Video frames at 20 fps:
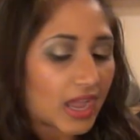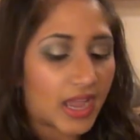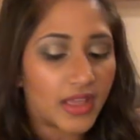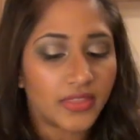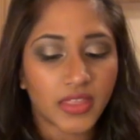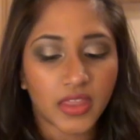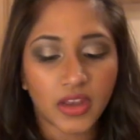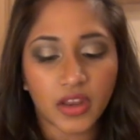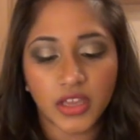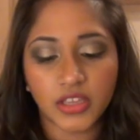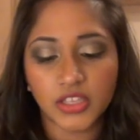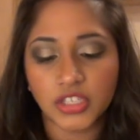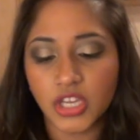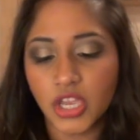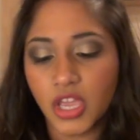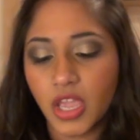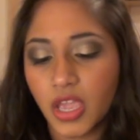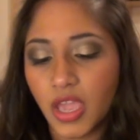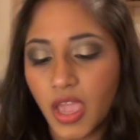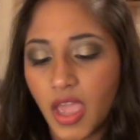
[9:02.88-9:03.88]
And then I
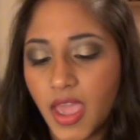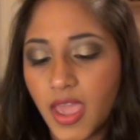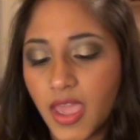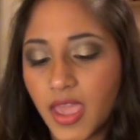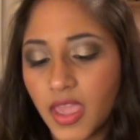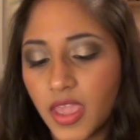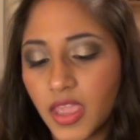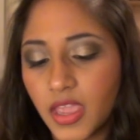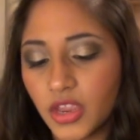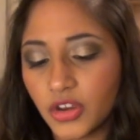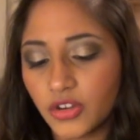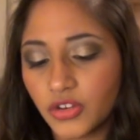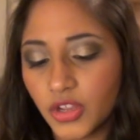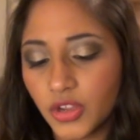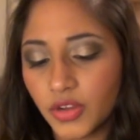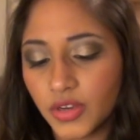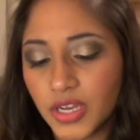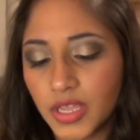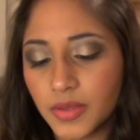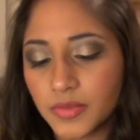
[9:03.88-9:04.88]
took a
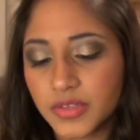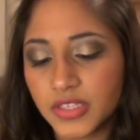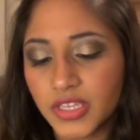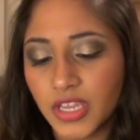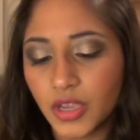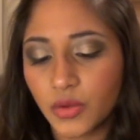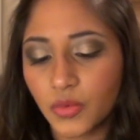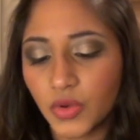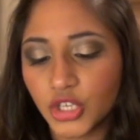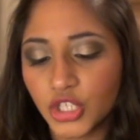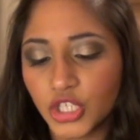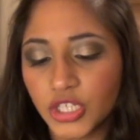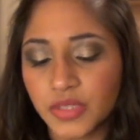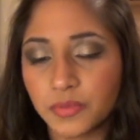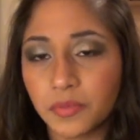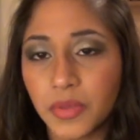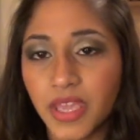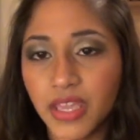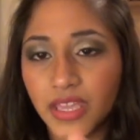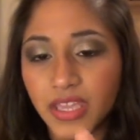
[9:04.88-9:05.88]
nude lipstick, which
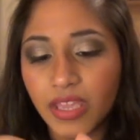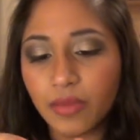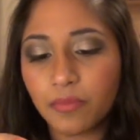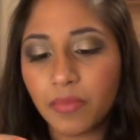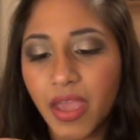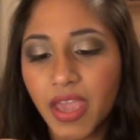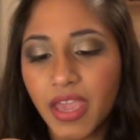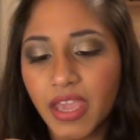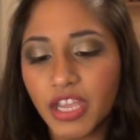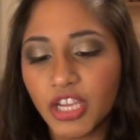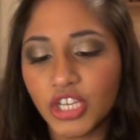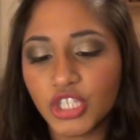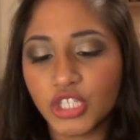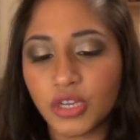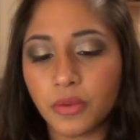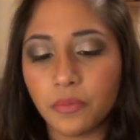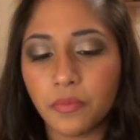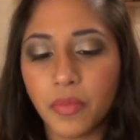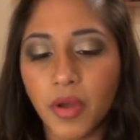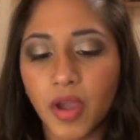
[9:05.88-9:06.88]
is Pinky
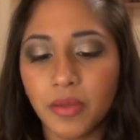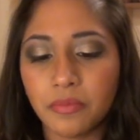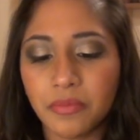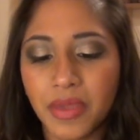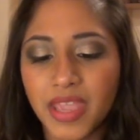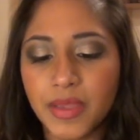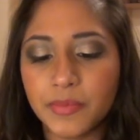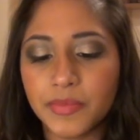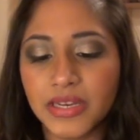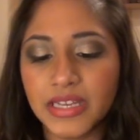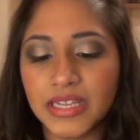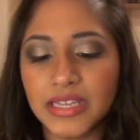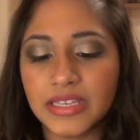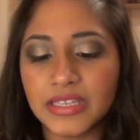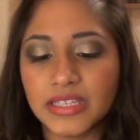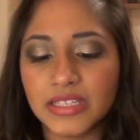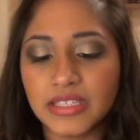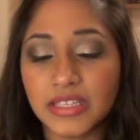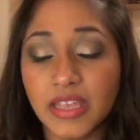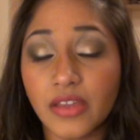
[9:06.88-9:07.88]
Beige by
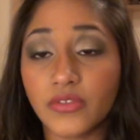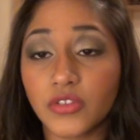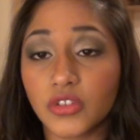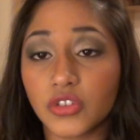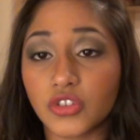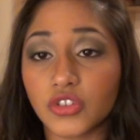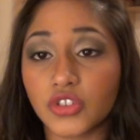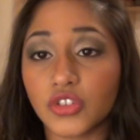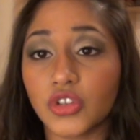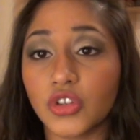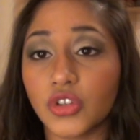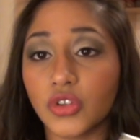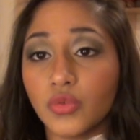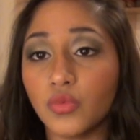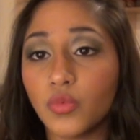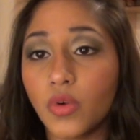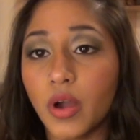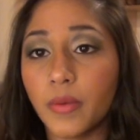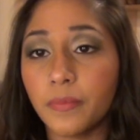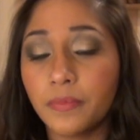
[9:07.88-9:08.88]
Maybelline
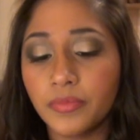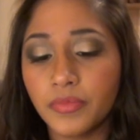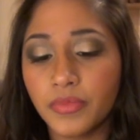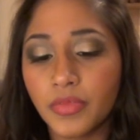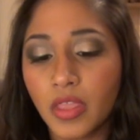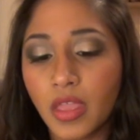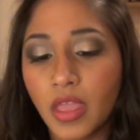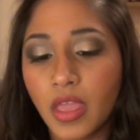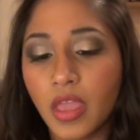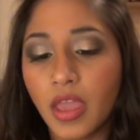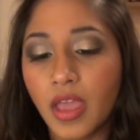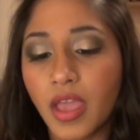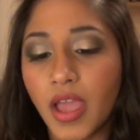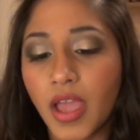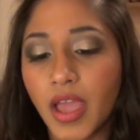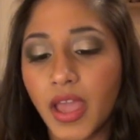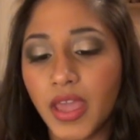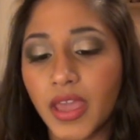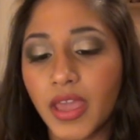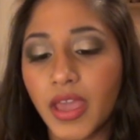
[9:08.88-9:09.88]
721.
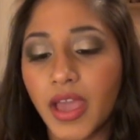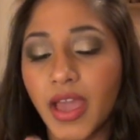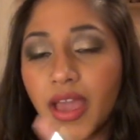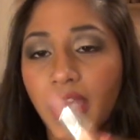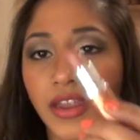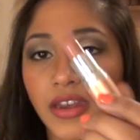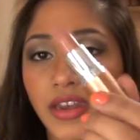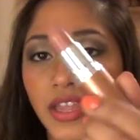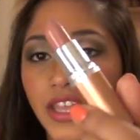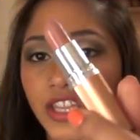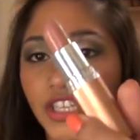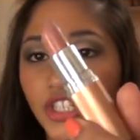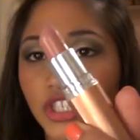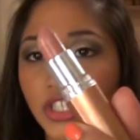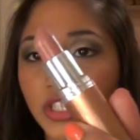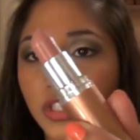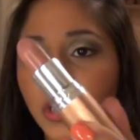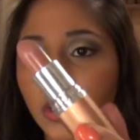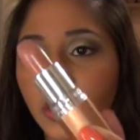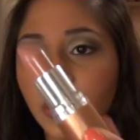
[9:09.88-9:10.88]
And it
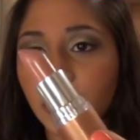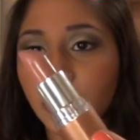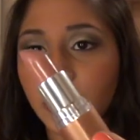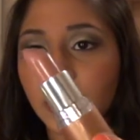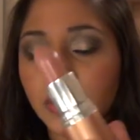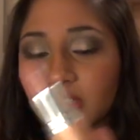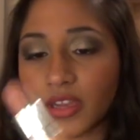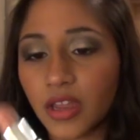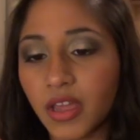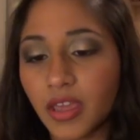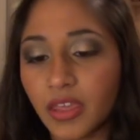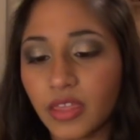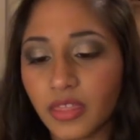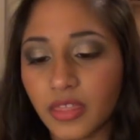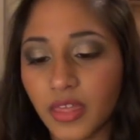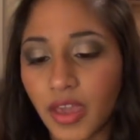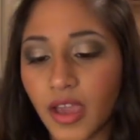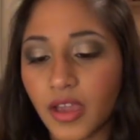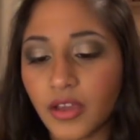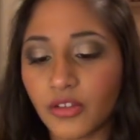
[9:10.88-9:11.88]
just looks like
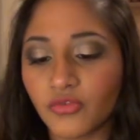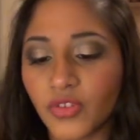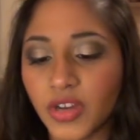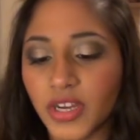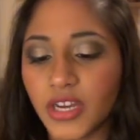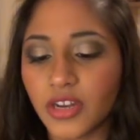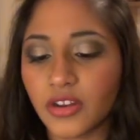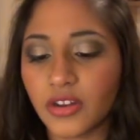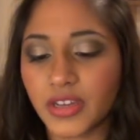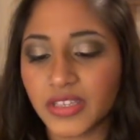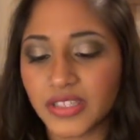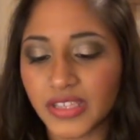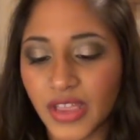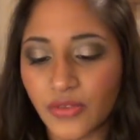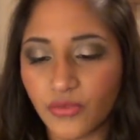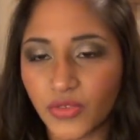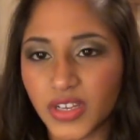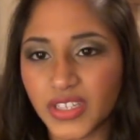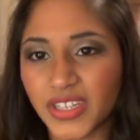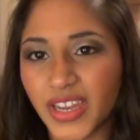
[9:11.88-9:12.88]
that. Really nice
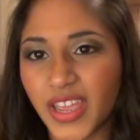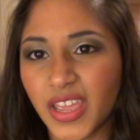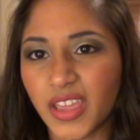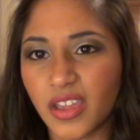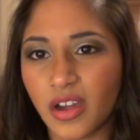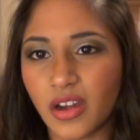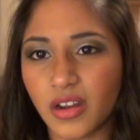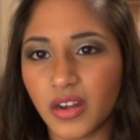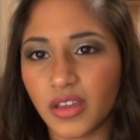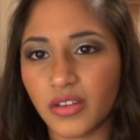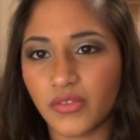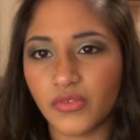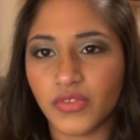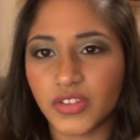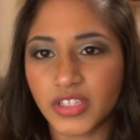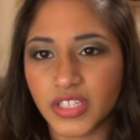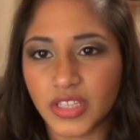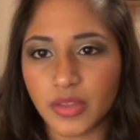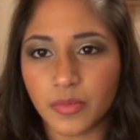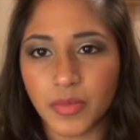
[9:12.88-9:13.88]
everyday kind of
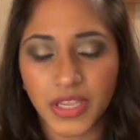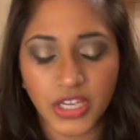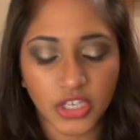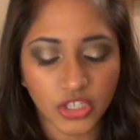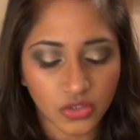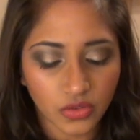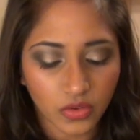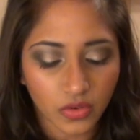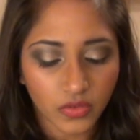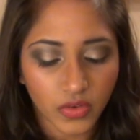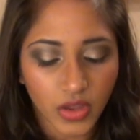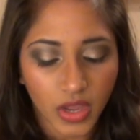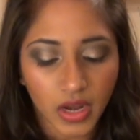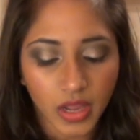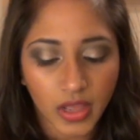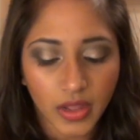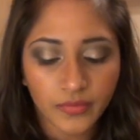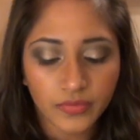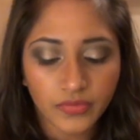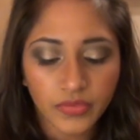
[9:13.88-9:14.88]
to the beach sort of
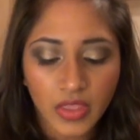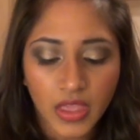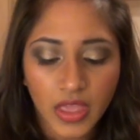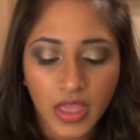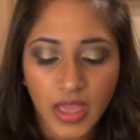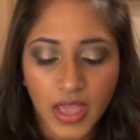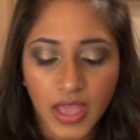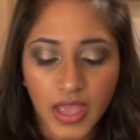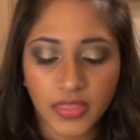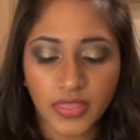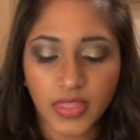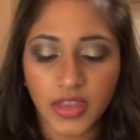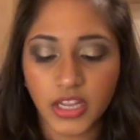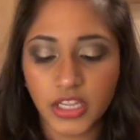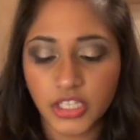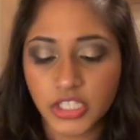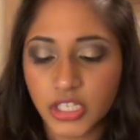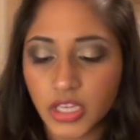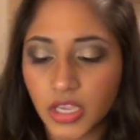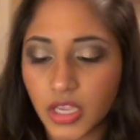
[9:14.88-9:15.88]
colour. And then
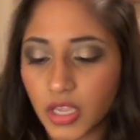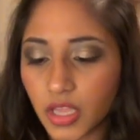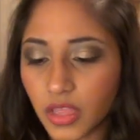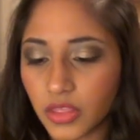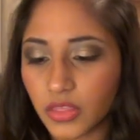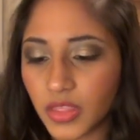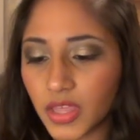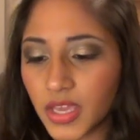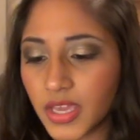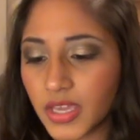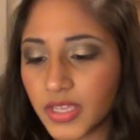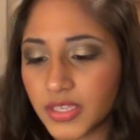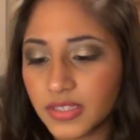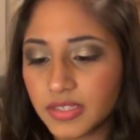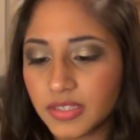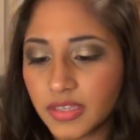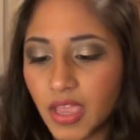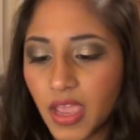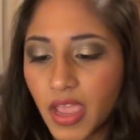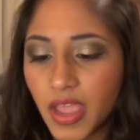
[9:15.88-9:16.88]
I took
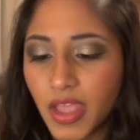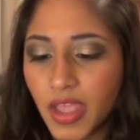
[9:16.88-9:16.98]
this